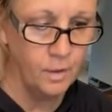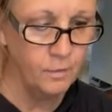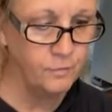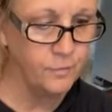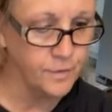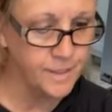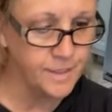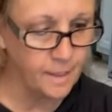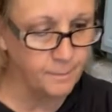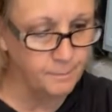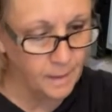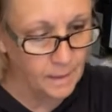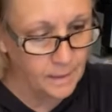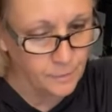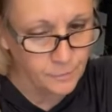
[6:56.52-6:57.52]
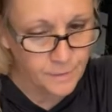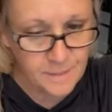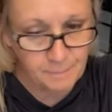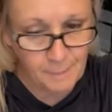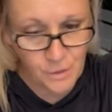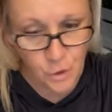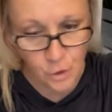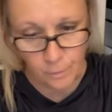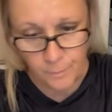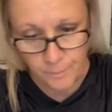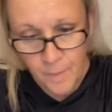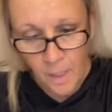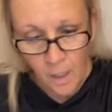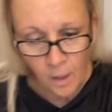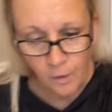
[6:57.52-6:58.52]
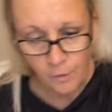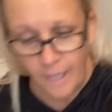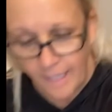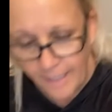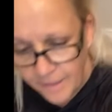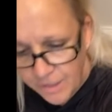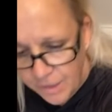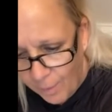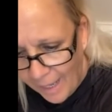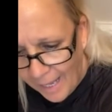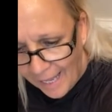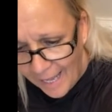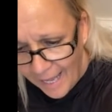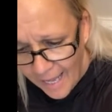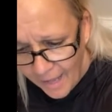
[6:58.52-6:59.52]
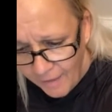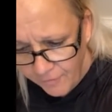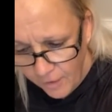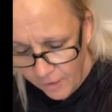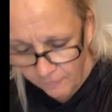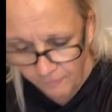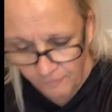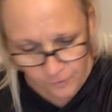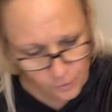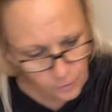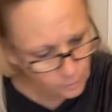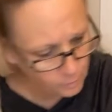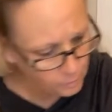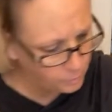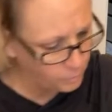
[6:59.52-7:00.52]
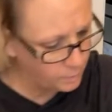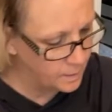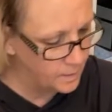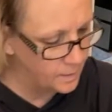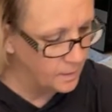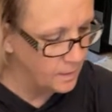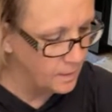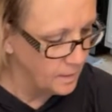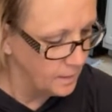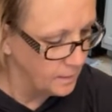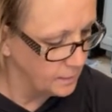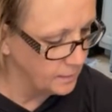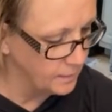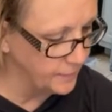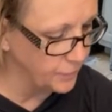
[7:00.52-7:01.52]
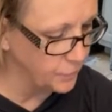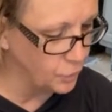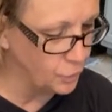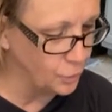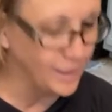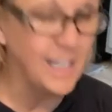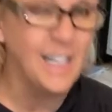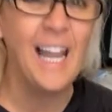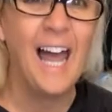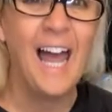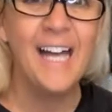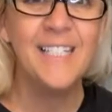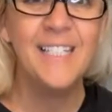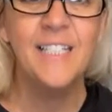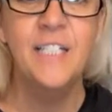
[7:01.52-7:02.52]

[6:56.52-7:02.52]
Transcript: for something a little special. Okay, so I have a few little glass